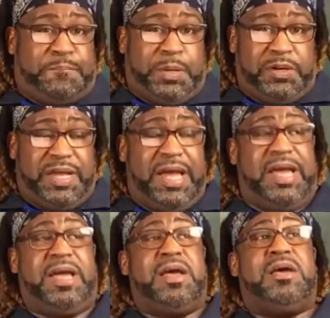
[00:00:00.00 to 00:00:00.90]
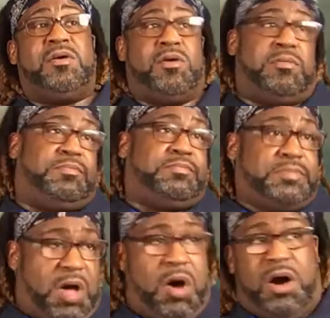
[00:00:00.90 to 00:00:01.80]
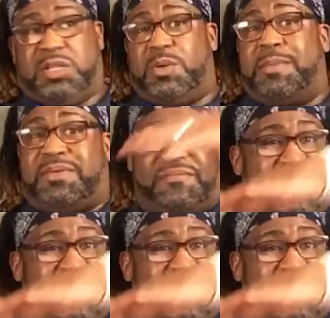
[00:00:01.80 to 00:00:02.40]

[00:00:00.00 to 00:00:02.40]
per day all the way up to